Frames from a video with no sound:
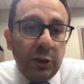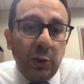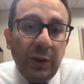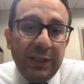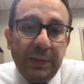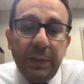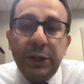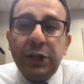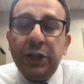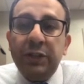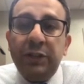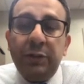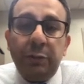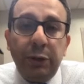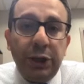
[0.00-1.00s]
So once
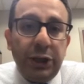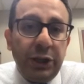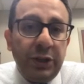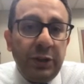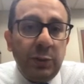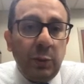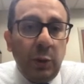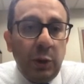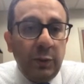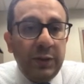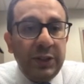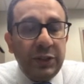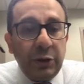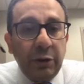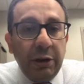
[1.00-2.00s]
patient reaches one
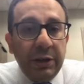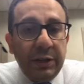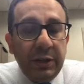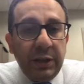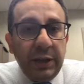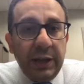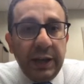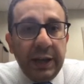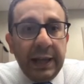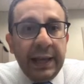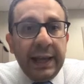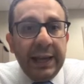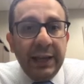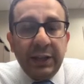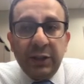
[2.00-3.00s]
of these criteria,
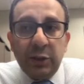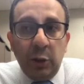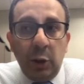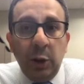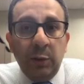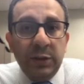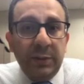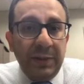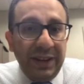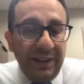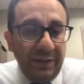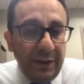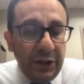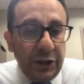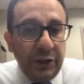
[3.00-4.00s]
it is always
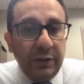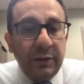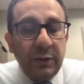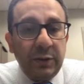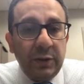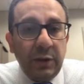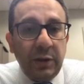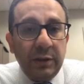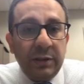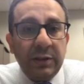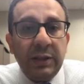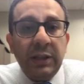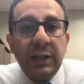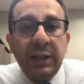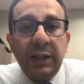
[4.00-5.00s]
beneficial to
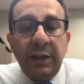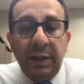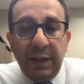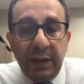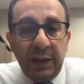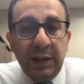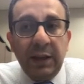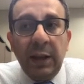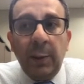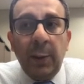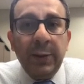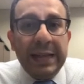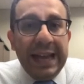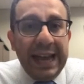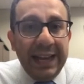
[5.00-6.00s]
start thinking
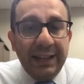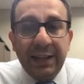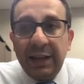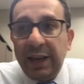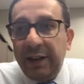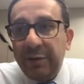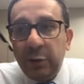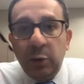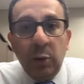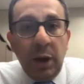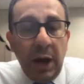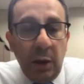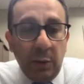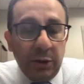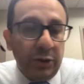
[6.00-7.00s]
about adding a
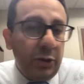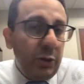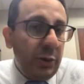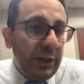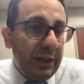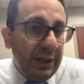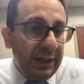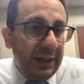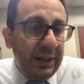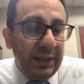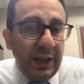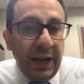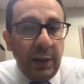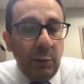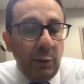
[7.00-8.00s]
few hours during the
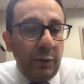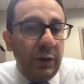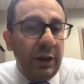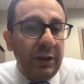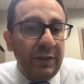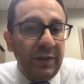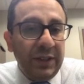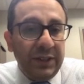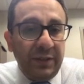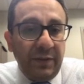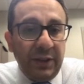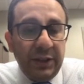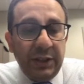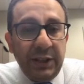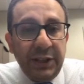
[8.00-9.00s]
daytime of
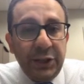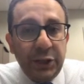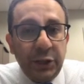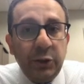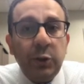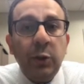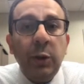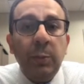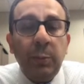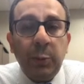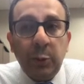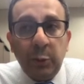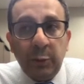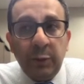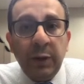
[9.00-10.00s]
non-invasive ventilation to
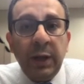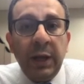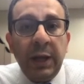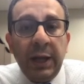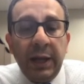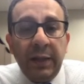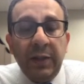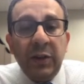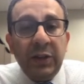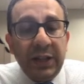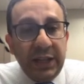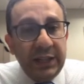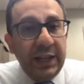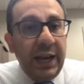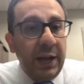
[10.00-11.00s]
improve their
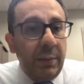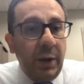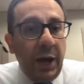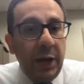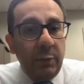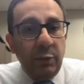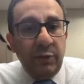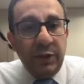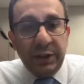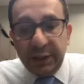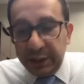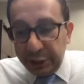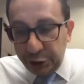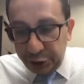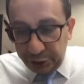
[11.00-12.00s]
daytime
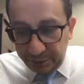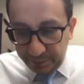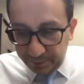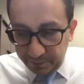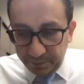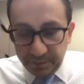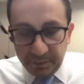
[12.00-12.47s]
hypoventilation.